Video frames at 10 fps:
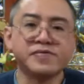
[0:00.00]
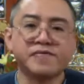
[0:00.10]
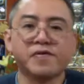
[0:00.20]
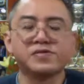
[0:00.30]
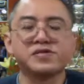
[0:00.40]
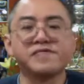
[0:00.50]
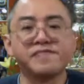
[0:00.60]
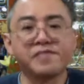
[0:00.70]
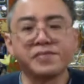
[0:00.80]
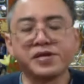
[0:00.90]
false
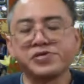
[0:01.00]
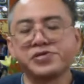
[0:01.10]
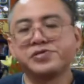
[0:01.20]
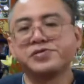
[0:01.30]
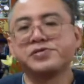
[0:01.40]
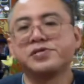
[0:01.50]
information,